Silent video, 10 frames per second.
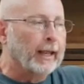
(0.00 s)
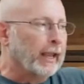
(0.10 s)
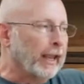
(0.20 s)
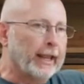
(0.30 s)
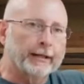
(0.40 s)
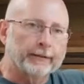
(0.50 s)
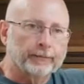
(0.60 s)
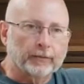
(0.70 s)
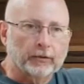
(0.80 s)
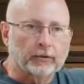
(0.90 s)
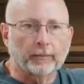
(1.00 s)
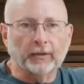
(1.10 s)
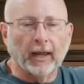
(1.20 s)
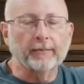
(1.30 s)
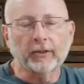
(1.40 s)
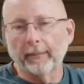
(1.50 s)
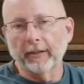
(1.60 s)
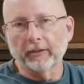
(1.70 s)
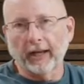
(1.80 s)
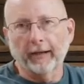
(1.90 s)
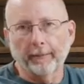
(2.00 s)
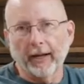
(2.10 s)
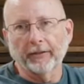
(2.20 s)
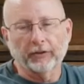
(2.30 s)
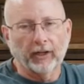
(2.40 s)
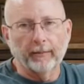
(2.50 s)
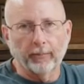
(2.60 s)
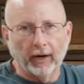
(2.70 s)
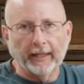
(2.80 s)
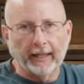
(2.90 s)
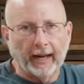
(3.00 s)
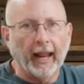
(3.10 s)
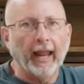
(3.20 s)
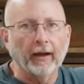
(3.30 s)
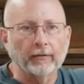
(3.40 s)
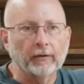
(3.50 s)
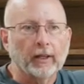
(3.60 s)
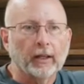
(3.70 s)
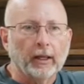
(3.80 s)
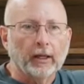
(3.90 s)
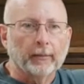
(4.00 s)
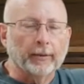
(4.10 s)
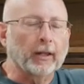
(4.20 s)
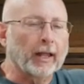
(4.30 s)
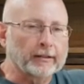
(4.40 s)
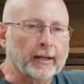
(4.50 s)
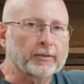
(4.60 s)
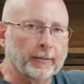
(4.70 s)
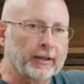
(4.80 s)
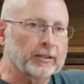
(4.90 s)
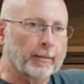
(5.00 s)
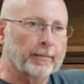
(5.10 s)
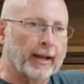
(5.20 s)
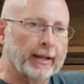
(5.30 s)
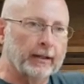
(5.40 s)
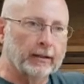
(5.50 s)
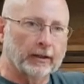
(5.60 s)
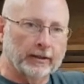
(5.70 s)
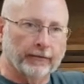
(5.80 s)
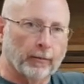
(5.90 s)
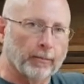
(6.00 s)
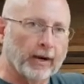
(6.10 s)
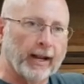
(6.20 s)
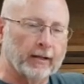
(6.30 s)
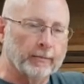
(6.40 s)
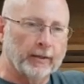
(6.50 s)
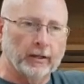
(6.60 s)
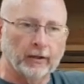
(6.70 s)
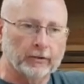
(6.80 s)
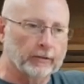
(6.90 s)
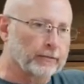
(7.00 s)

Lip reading: And sometimes that means I can buy the same brand that I have, but a lot of times that means I'm buying a different brand because of